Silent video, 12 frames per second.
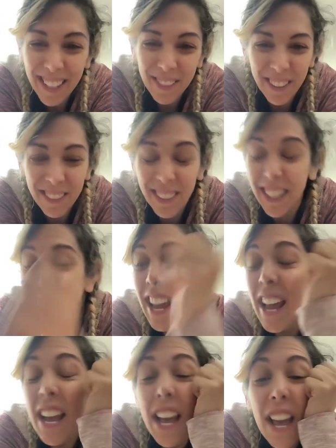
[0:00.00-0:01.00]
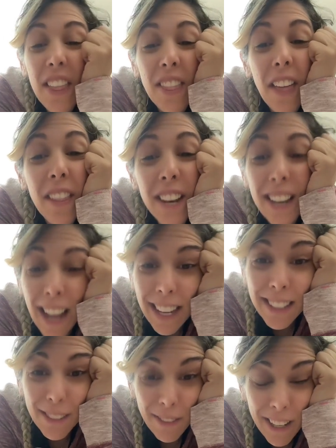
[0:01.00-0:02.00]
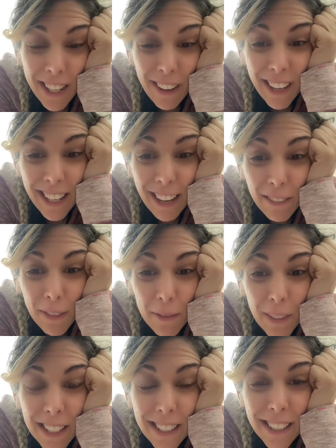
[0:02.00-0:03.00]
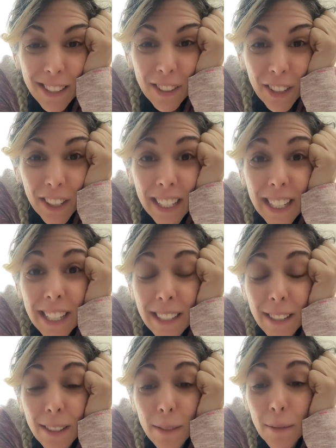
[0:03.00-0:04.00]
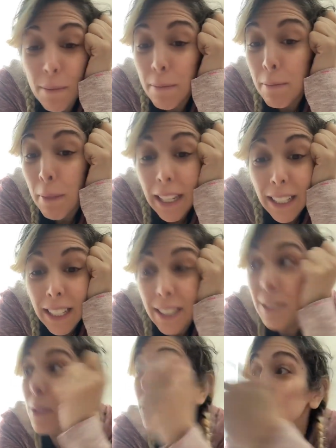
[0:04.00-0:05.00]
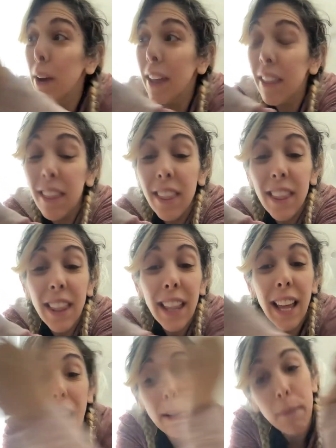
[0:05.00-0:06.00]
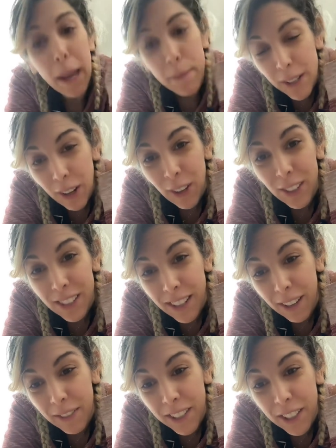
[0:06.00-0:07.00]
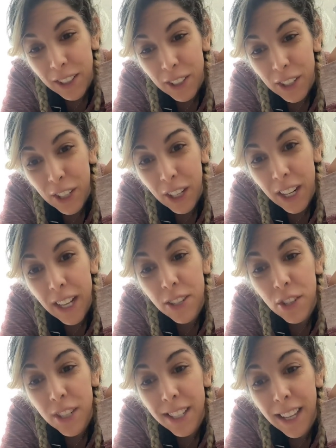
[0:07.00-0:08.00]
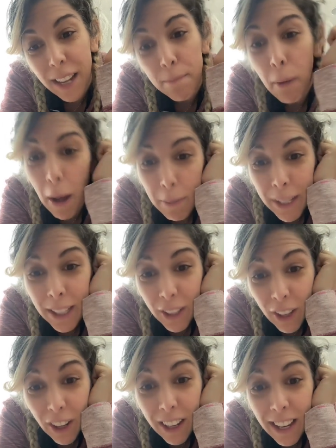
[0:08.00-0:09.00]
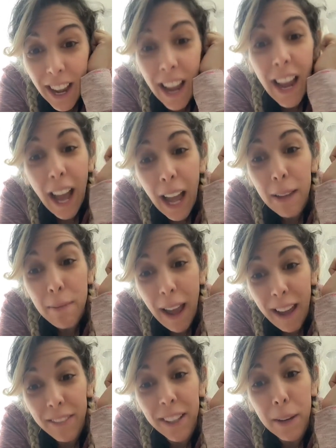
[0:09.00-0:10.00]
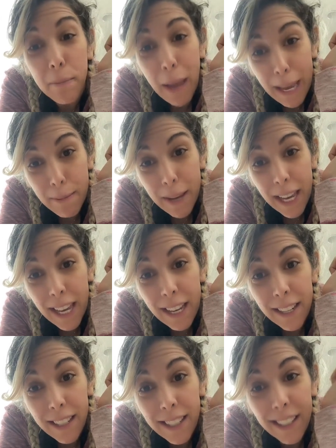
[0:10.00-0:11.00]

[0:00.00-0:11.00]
That's very funny. Then the next video I get from my sister is my niece with a baby doll stuffed in her shirt. And she said, Mommy, look, I'm having a baby.